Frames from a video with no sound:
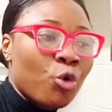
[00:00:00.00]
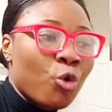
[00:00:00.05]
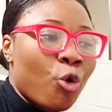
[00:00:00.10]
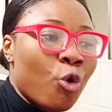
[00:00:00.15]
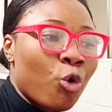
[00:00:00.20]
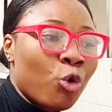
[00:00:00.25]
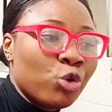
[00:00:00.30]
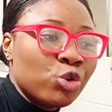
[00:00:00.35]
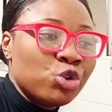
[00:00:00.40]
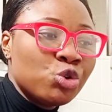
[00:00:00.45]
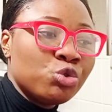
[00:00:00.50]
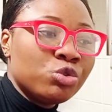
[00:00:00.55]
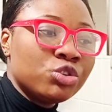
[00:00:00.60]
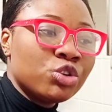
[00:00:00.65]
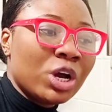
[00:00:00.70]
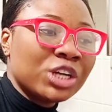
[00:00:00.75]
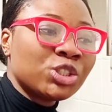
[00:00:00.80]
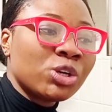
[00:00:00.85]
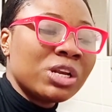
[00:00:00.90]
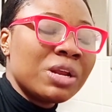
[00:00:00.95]
oh, you
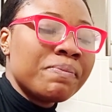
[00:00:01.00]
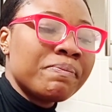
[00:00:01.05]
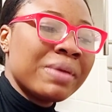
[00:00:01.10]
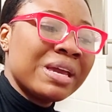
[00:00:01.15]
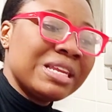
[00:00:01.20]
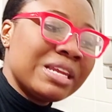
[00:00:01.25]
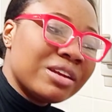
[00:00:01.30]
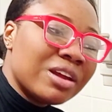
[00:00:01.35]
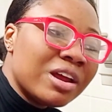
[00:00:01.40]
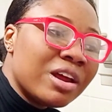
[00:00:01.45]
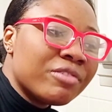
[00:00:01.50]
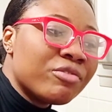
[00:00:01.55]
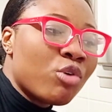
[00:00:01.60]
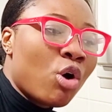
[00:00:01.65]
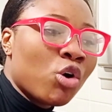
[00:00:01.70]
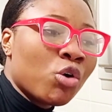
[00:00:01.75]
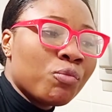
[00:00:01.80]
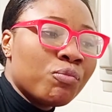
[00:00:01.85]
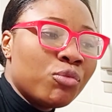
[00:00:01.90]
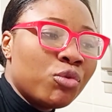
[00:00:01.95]
actually made a
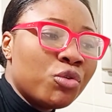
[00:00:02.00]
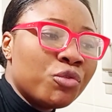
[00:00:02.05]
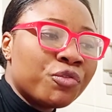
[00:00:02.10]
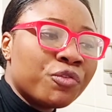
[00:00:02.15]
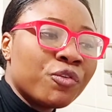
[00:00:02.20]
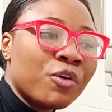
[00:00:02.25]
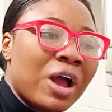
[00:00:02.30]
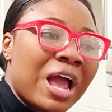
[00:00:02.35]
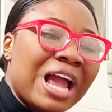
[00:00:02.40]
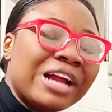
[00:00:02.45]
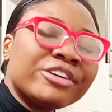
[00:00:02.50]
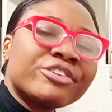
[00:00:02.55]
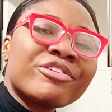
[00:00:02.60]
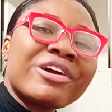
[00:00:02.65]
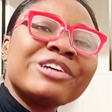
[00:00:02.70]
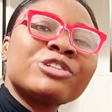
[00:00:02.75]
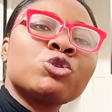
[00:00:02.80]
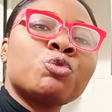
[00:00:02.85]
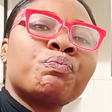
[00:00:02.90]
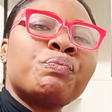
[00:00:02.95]
wrong move and
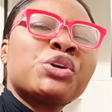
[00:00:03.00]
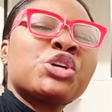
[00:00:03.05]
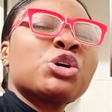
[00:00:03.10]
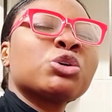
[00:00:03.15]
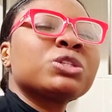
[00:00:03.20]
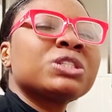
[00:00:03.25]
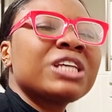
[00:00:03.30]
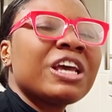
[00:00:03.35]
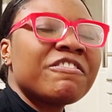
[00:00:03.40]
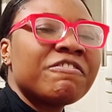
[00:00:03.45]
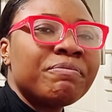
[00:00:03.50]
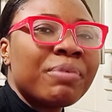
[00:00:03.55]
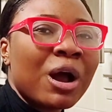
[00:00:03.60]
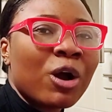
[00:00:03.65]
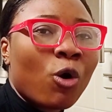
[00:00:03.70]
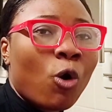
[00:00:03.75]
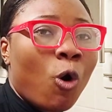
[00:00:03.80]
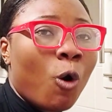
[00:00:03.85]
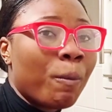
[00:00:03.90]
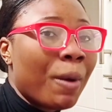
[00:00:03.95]
trying to pick yourself
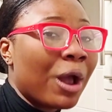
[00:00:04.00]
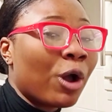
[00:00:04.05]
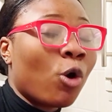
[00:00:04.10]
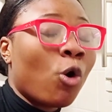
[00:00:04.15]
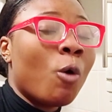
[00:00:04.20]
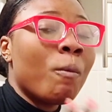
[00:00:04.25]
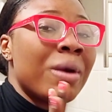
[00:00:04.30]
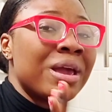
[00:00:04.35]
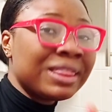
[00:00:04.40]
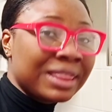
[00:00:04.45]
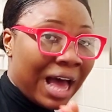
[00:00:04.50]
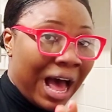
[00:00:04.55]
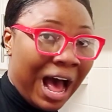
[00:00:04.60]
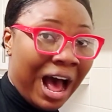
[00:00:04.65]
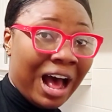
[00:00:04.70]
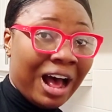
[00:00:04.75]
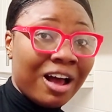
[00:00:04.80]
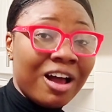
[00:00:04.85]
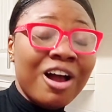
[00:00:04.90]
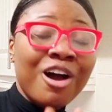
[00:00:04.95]
back up. I commend
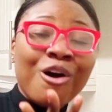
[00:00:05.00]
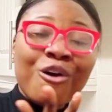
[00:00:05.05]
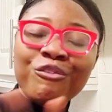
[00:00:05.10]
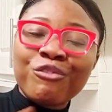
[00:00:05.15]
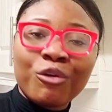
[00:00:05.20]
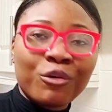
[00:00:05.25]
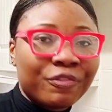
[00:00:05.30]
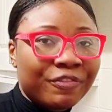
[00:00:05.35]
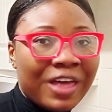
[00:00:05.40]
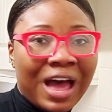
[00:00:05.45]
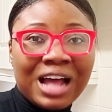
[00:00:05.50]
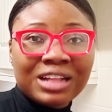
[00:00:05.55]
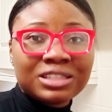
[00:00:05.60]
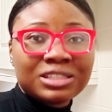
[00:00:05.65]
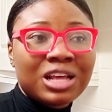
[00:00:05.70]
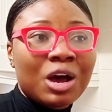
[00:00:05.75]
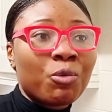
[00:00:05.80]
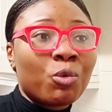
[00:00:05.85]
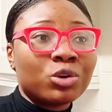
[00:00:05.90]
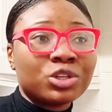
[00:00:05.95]
her for that.
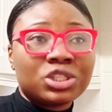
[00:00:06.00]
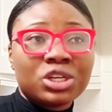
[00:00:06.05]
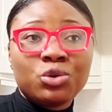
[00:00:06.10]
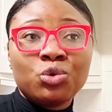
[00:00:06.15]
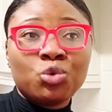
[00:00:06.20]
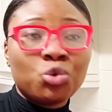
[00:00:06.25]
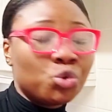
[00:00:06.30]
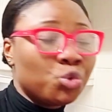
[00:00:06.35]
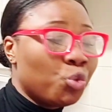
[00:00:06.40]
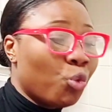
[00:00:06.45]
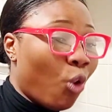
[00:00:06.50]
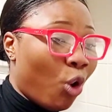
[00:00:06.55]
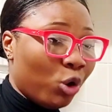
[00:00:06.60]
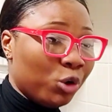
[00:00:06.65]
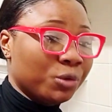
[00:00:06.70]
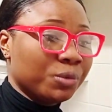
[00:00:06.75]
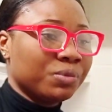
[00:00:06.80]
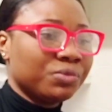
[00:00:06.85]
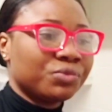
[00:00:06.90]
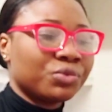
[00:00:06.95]
That was a good
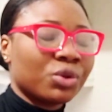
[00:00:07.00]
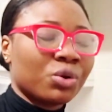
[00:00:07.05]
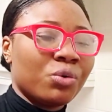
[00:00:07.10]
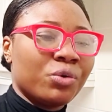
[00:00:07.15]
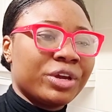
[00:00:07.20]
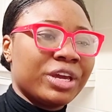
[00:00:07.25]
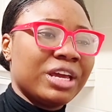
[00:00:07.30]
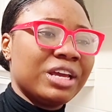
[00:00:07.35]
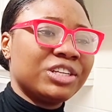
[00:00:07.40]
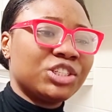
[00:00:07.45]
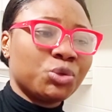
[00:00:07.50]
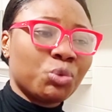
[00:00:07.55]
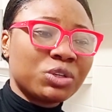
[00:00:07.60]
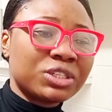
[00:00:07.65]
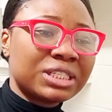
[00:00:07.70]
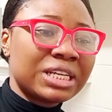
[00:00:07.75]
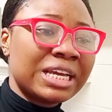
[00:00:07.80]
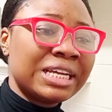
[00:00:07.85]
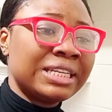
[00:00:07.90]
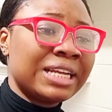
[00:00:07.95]
one, okay? She was
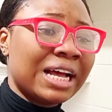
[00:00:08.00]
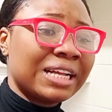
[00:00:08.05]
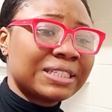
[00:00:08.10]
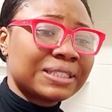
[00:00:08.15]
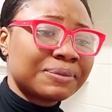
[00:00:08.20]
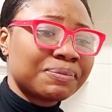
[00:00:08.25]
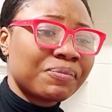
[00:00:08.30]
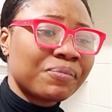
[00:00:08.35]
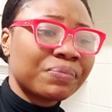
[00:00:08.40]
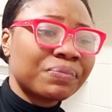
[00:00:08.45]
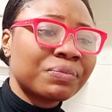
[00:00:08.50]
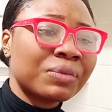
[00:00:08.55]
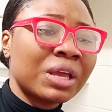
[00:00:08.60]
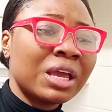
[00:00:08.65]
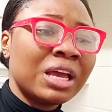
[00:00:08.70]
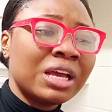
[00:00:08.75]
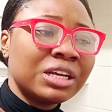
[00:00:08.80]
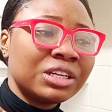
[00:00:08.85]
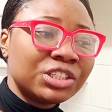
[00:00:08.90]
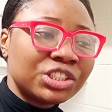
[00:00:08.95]
saying that
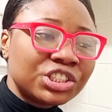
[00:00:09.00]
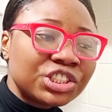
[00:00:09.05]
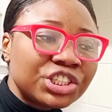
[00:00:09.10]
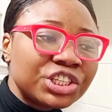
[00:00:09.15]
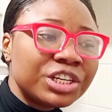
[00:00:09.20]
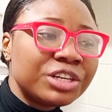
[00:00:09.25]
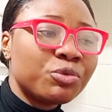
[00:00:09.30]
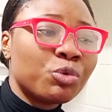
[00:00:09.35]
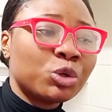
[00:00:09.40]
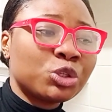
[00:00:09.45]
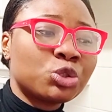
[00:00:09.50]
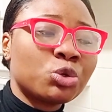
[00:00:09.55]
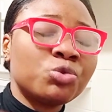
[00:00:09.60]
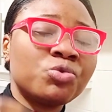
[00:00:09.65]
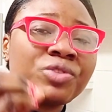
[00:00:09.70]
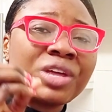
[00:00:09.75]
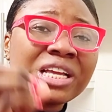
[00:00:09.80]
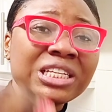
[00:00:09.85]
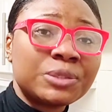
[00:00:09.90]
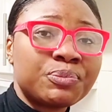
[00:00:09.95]
she was so
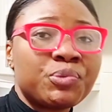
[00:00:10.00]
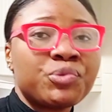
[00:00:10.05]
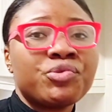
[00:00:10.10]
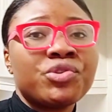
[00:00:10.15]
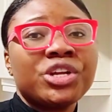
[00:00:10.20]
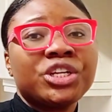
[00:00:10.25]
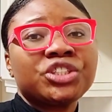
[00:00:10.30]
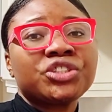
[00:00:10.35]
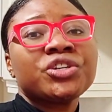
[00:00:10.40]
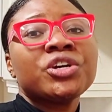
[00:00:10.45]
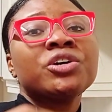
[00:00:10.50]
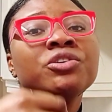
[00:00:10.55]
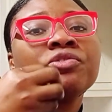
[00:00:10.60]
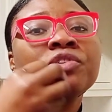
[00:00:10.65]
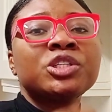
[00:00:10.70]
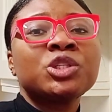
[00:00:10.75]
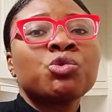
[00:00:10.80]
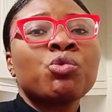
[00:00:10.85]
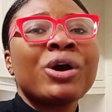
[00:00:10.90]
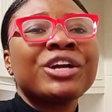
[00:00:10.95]
desperate,
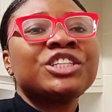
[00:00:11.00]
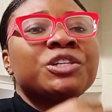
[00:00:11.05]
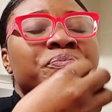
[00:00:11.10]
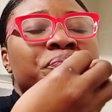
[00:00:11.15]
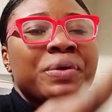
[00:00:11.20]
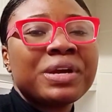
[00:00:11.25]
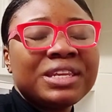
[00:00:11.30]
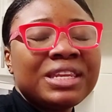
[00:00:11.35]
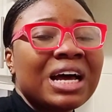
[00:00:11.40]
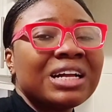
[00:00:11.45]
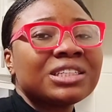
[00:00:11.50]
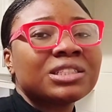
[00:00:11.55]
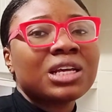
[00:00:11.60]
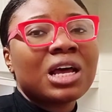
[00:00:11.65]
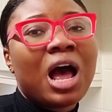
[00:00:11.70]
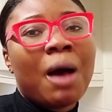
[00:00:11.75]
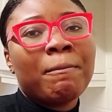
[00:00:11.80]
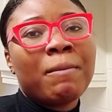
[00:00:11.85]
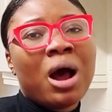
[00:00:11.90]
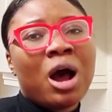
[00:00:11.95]
reason why she paid that
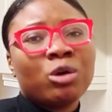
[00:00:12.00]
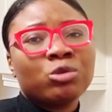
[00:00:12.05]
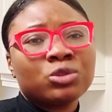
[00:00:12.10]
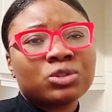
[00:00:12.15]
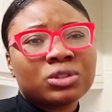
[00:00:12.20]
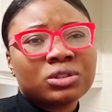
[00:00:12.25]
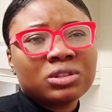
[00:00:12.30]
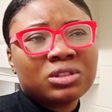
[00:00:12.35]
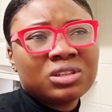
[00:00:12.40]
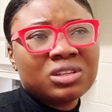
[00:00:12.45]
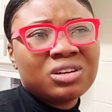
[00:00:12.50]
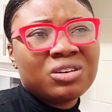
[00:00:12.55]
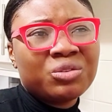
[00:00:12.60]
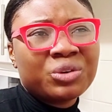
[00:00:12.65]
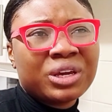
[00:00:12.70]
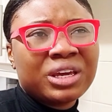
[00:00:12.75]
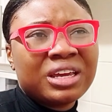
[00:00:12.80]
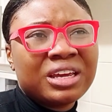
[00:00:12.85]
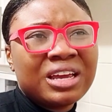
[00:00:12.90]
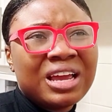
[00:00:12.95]
amount.
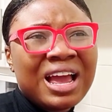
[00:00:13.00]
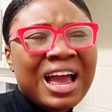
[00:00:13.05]
Okay,